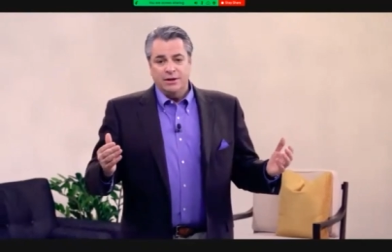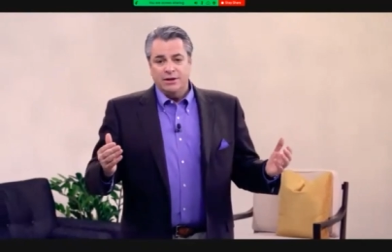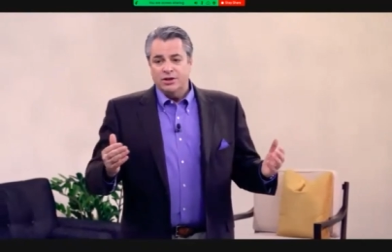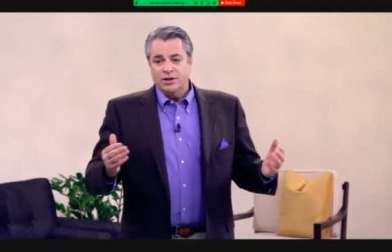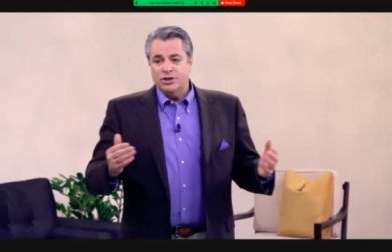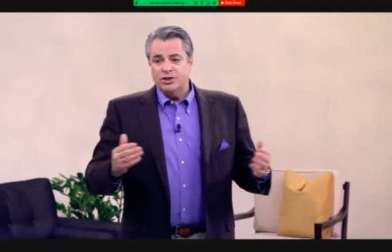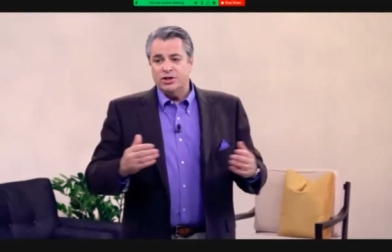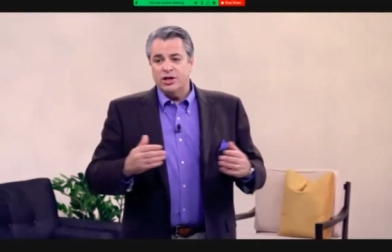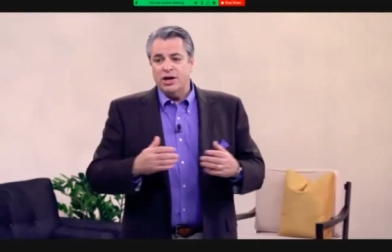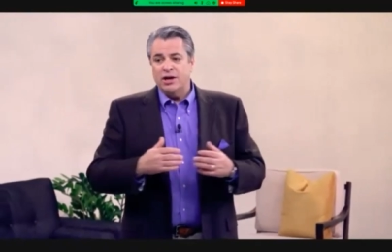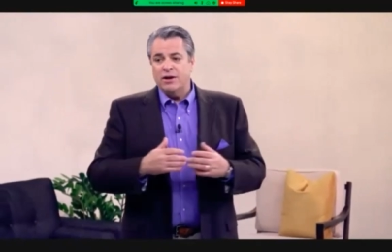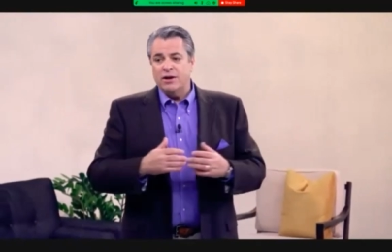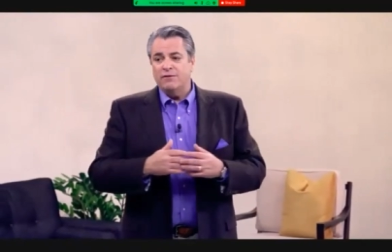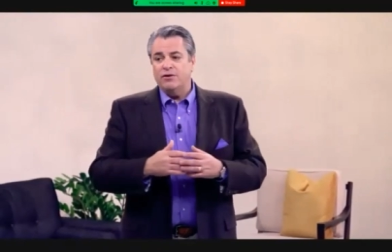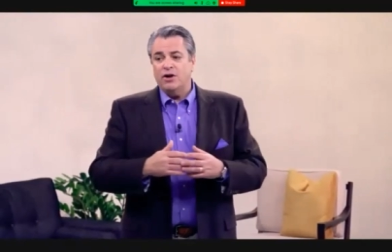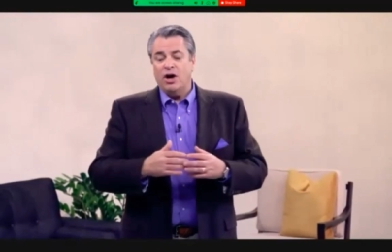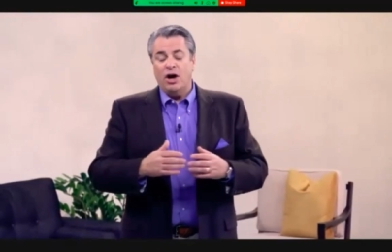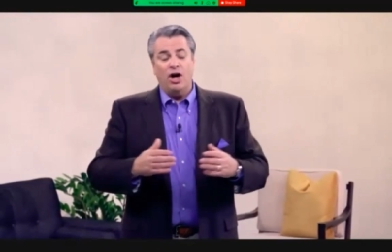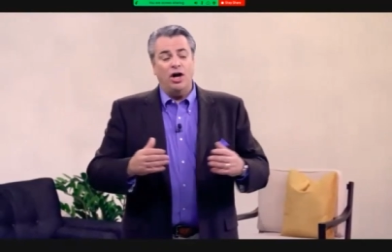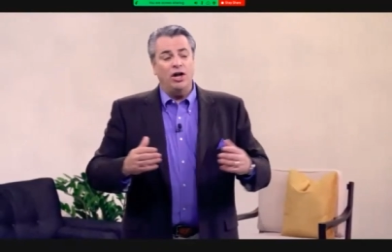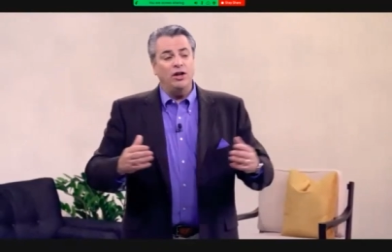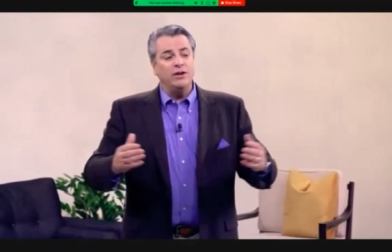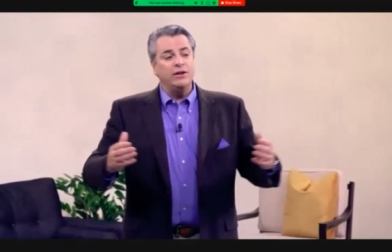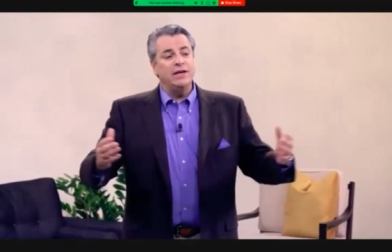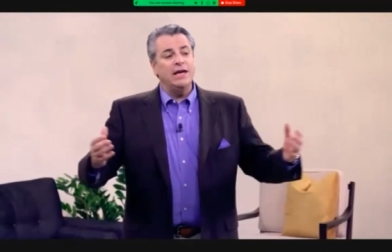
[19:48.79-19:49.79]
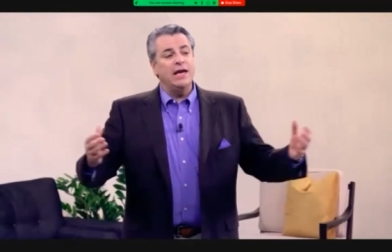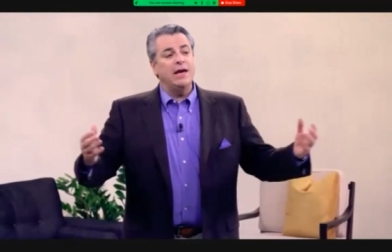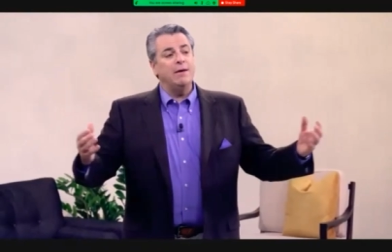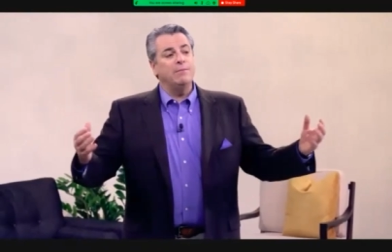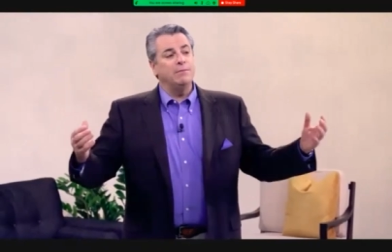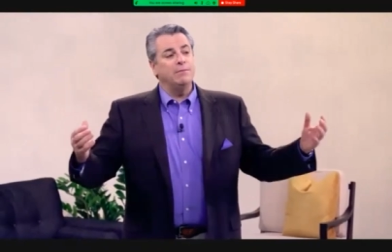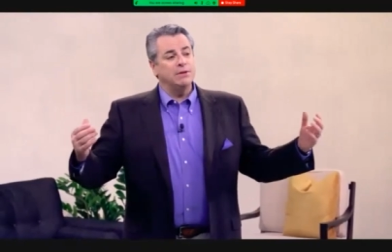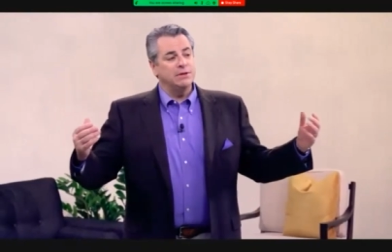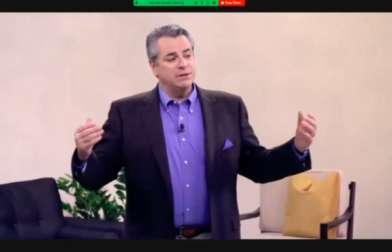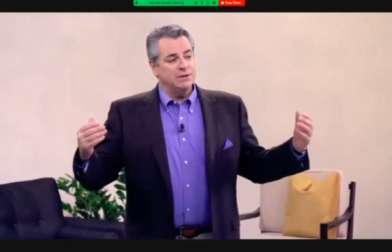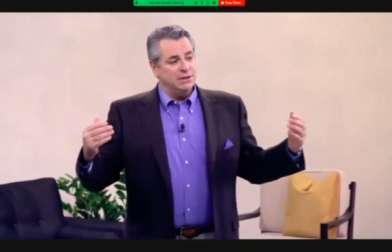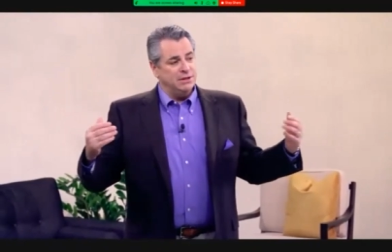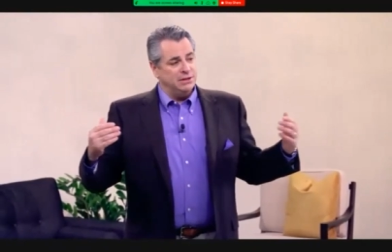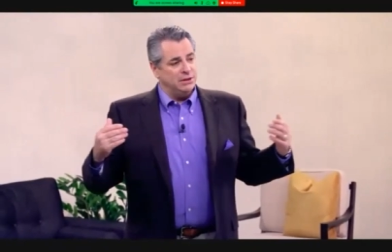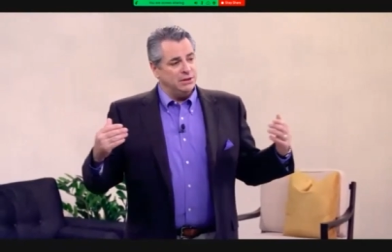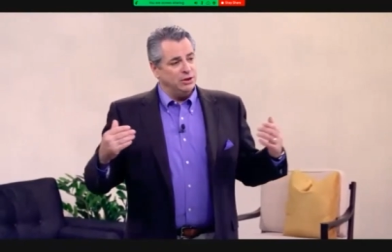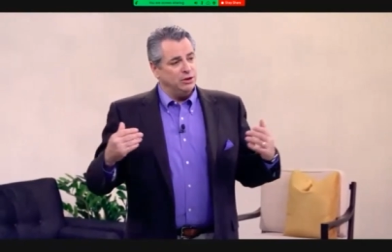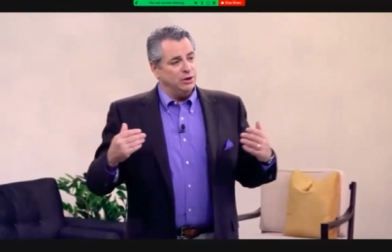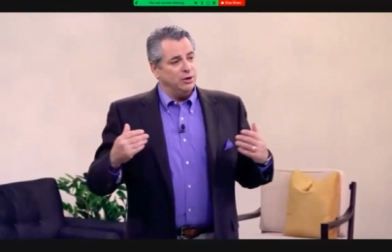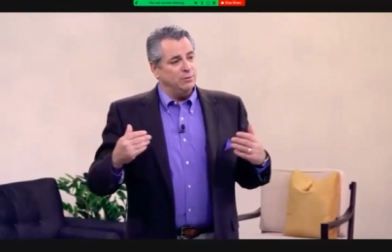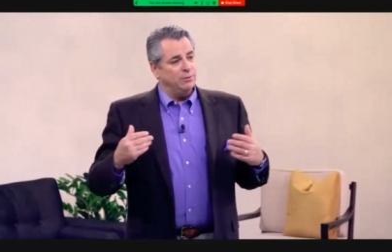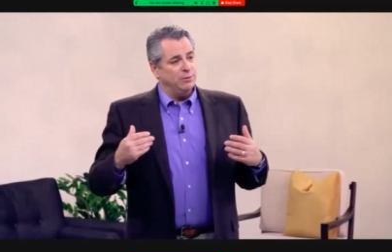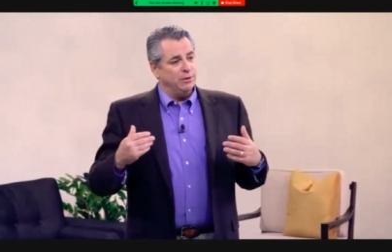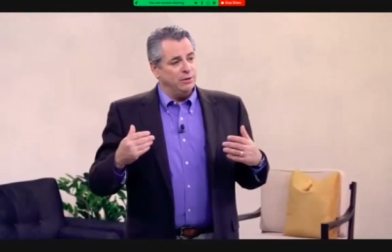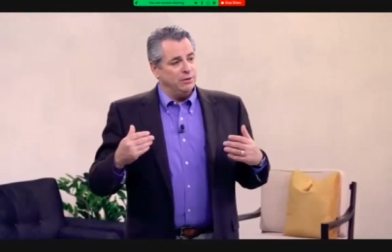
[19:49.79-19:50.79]
served all the embassies in
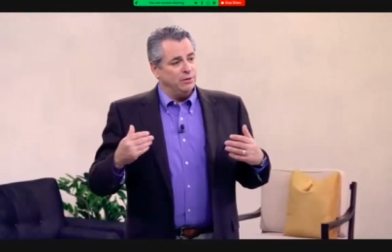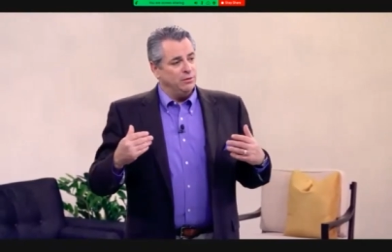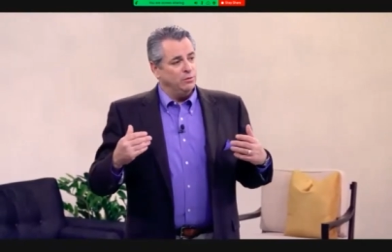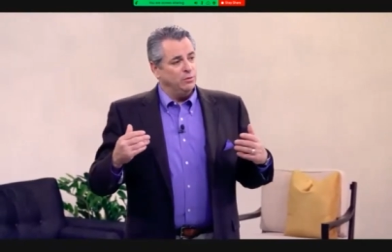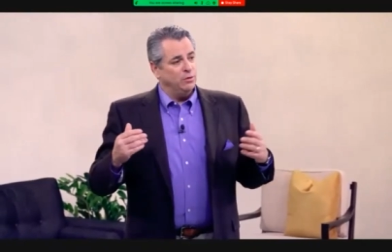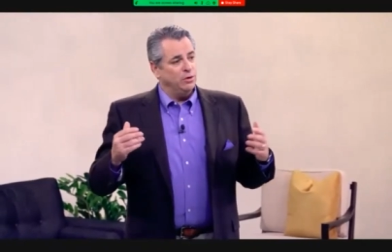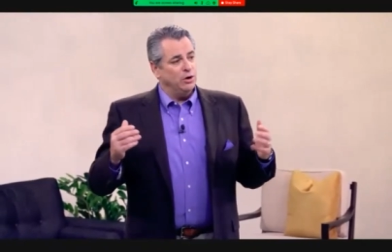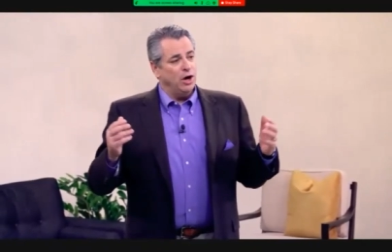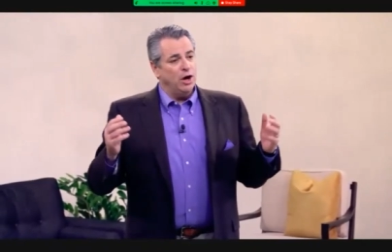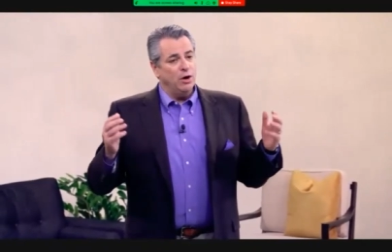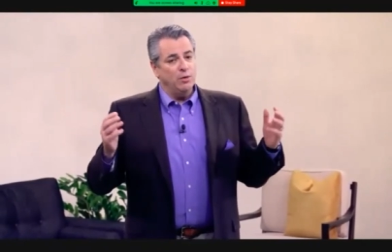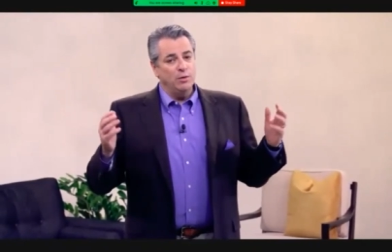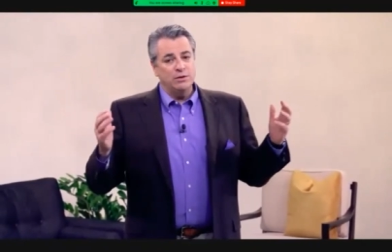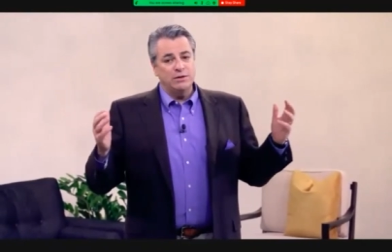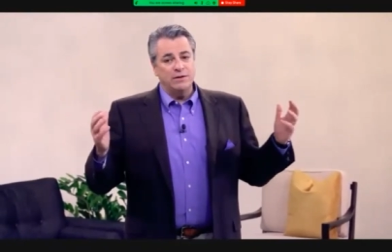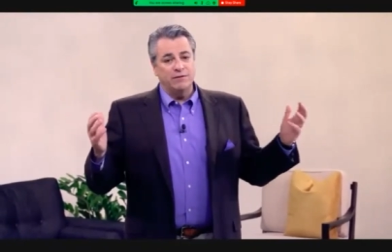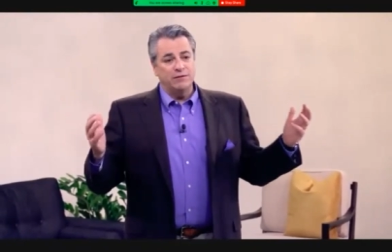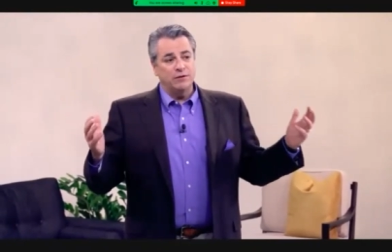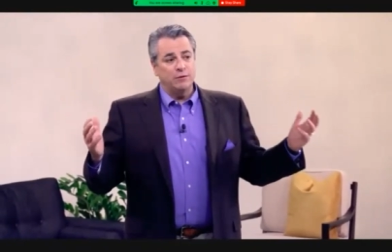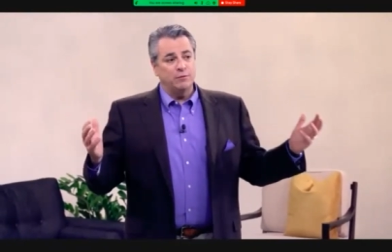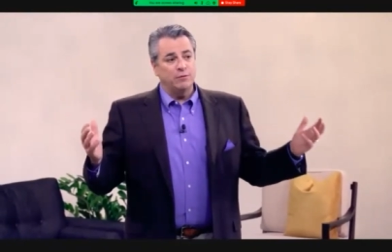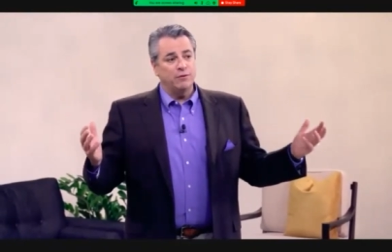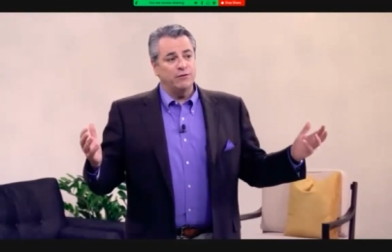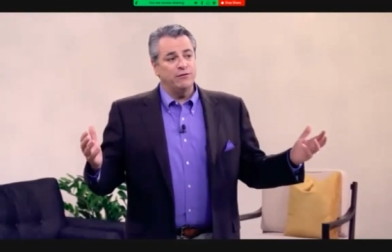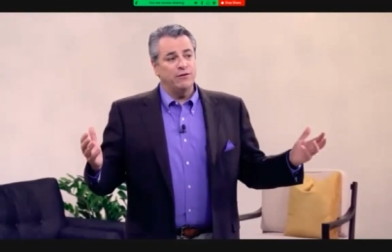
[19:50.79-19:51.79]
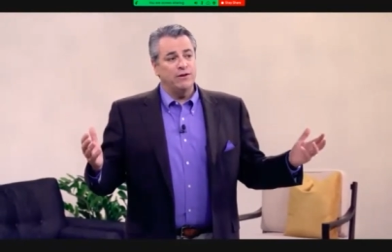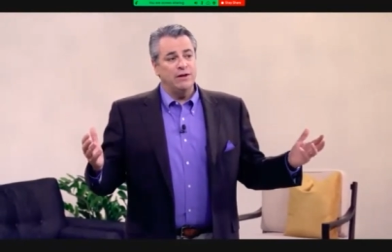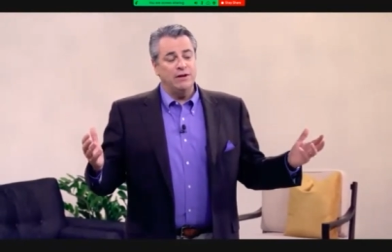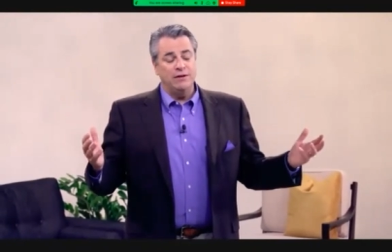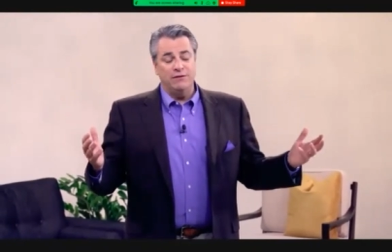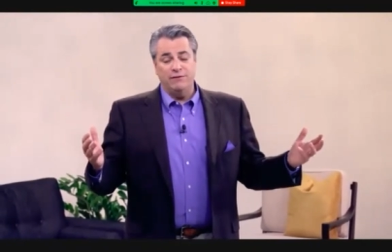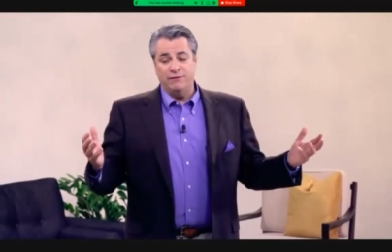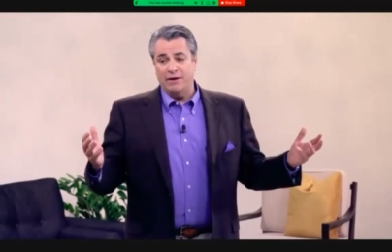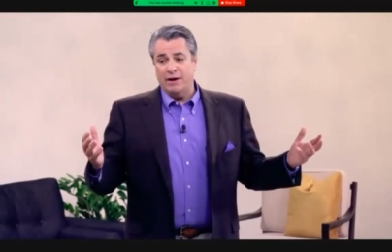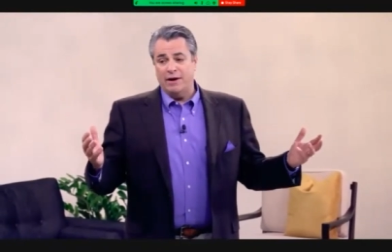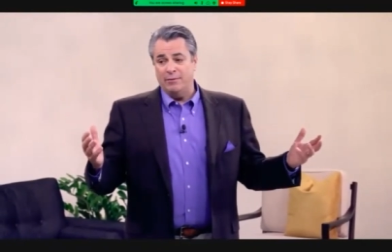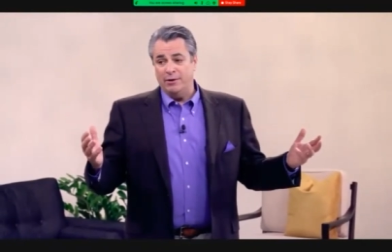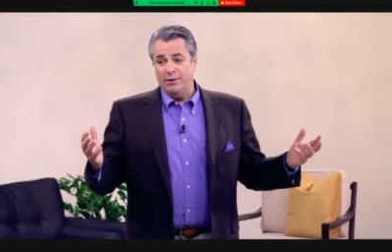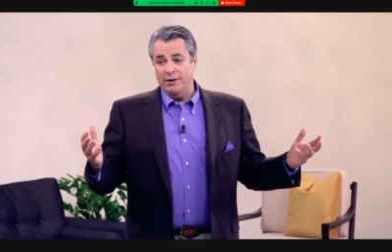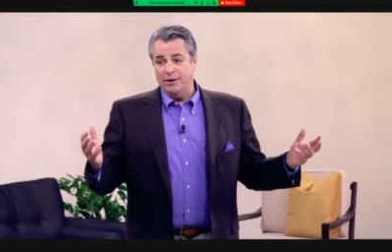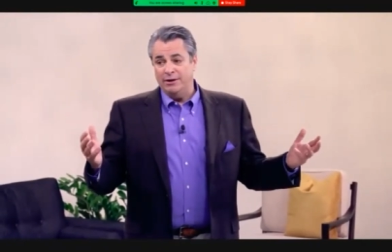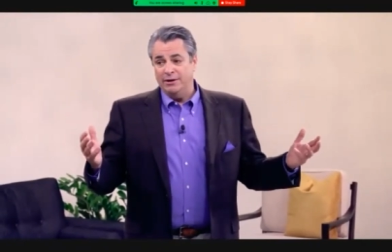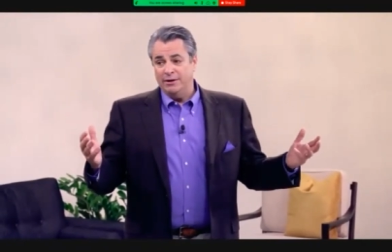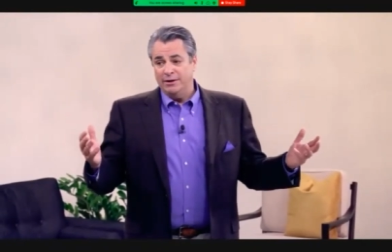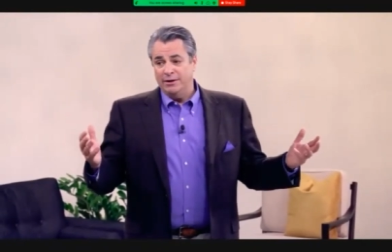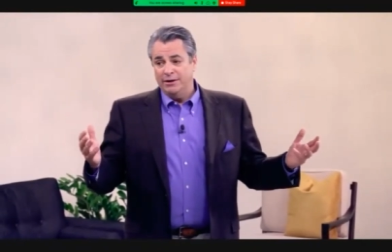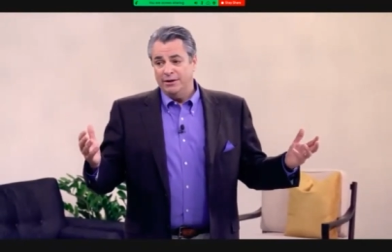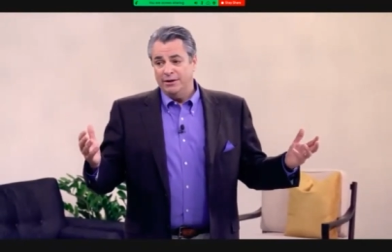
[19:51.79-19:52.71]
Dublin, would always have the Buffini family.